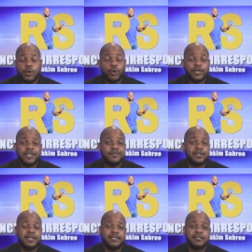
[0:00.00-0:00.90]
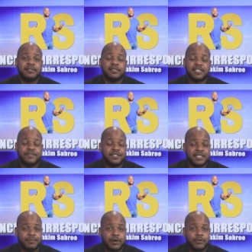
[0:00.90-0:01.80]
Or even in instances I've
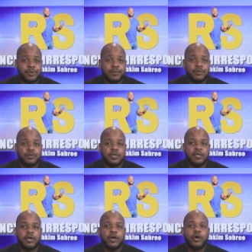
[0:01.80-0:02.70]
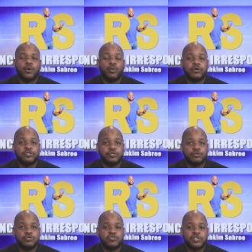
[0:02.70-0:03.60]
seen in my own community where
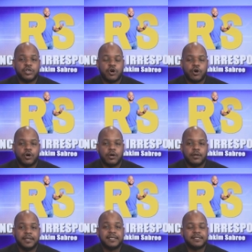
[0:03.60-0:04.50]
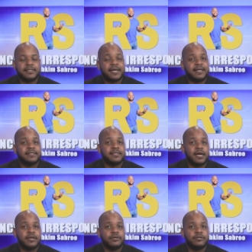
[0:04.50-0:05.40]
children are listed as
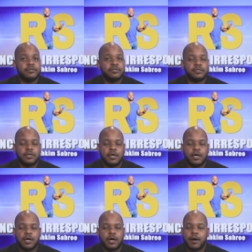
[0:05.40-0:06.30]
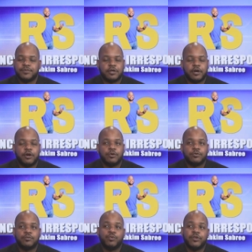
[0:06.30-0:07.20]
signers,
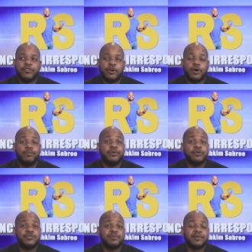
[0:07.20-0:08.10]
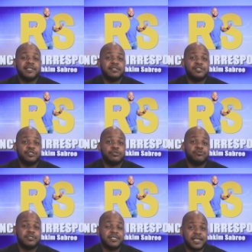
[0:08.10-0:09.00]
where there are bills placed in
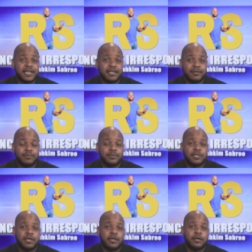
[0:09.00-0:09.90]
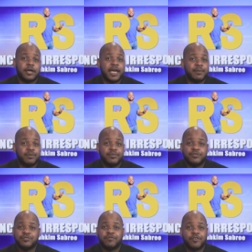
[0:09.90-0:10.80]
children's names, cable
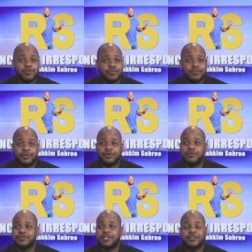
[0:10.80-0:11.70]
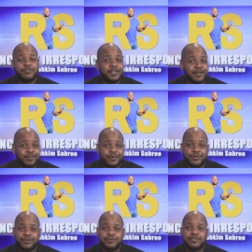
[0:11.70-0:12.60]
bills, phone bills, internet
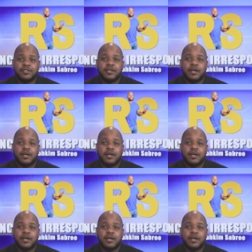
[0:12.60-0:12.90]
bills,